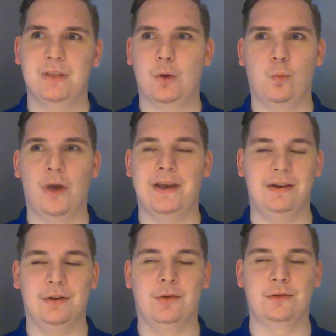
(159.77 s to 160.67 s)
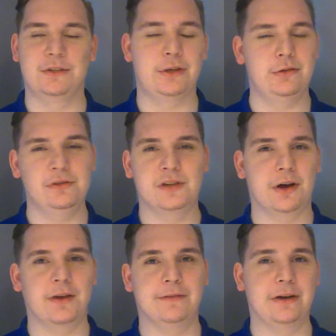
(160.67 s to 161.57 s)
when used
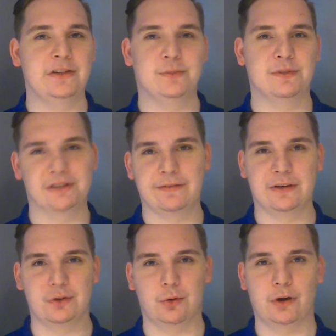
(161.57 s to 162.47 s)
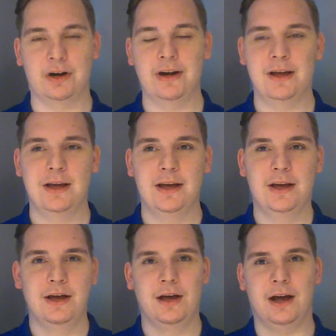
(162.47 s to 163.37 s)
on a very specific door,
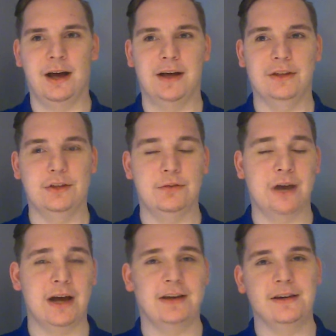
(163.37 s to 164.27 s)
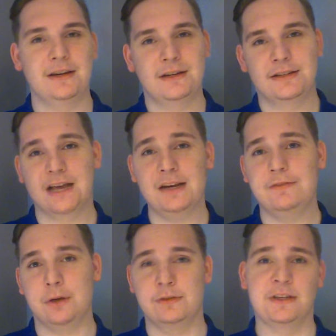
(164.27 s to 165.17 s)
you've got 10 of
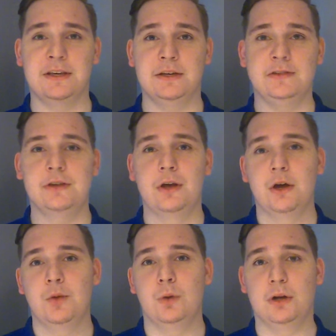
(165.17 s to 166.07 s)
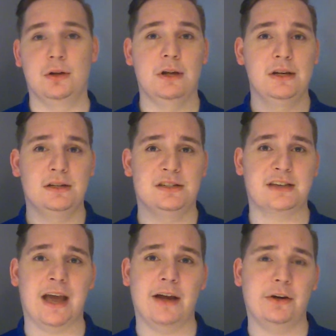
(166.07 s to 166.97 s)
those keys will
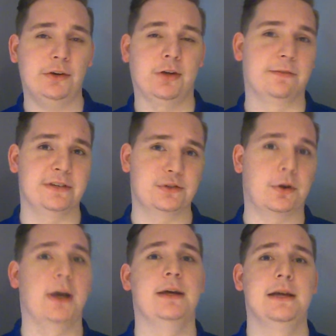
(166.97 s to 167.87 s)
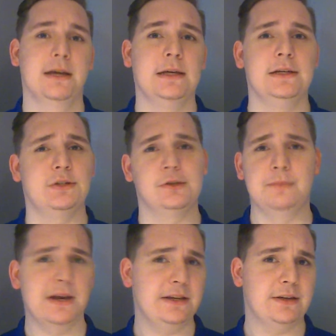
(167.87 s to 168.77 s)
scatter your viscera into
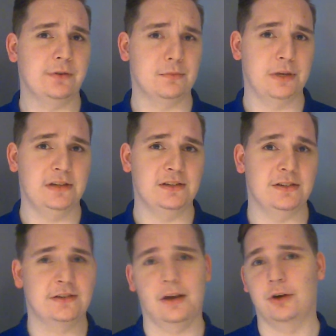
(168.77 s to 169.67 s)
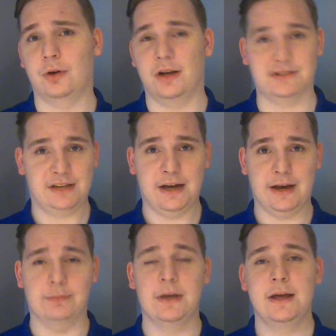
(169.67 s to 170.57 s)
many different pieces across time,